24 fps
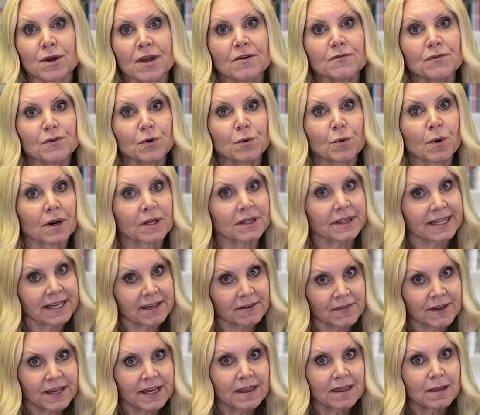if you are
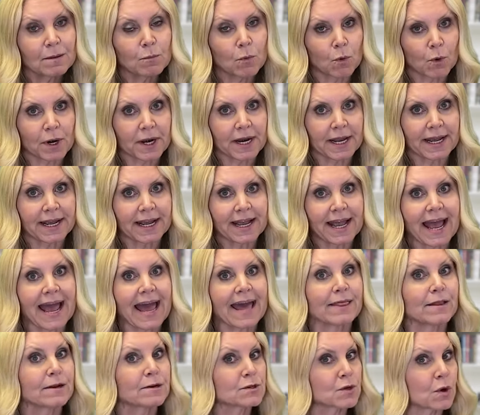leaving in the morning
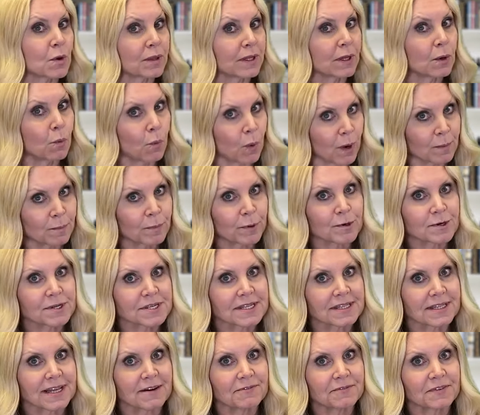and there's only one
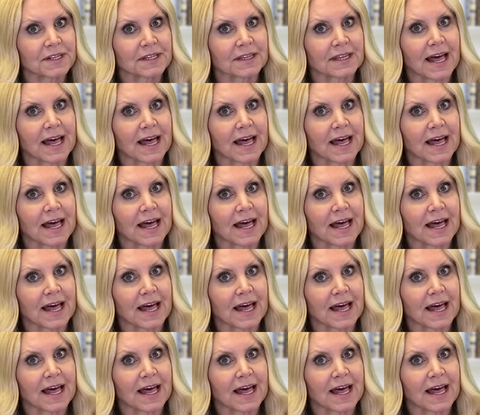person left in